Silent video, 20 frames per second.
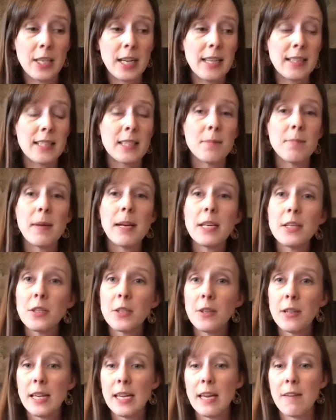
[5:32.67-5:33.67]
And
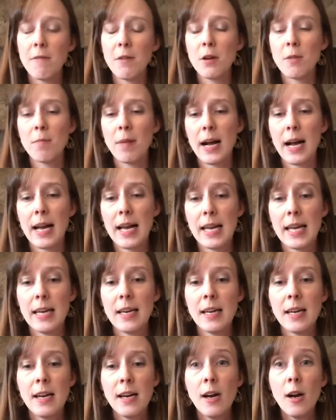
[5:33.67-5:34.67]
especially if you're
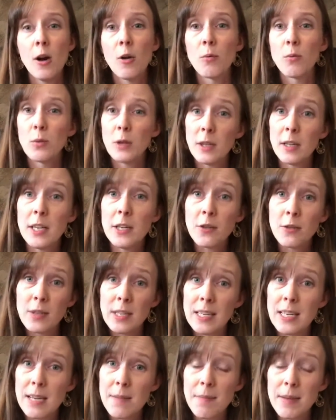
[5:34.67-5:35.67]
buying really
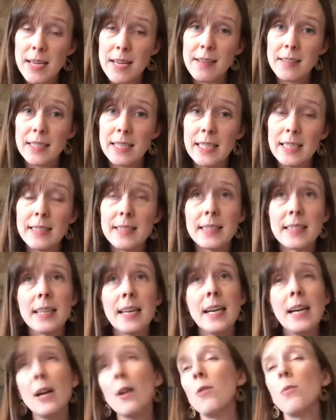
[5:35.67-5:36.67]
trendy pieces,
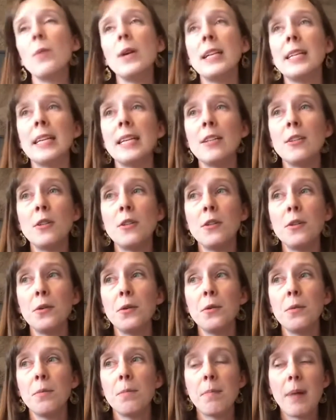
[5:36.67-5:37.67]
we tend
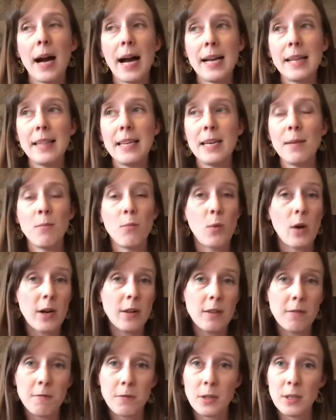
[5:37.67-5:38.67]
to buy them, wear
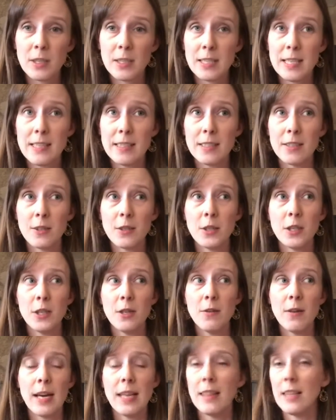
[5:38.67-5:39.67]
them for a season or
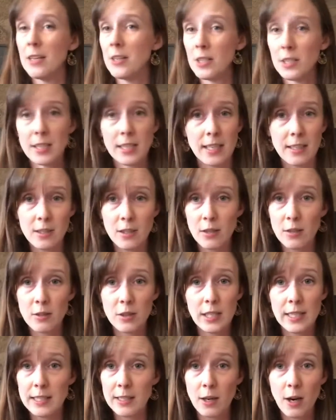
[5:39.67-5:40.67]
two, and then just
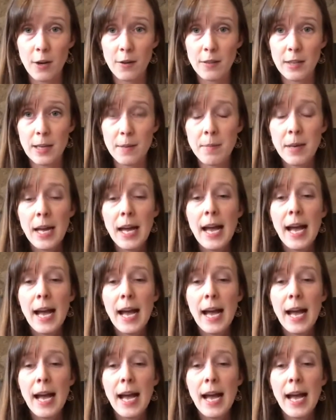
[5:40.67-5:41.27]
discard them.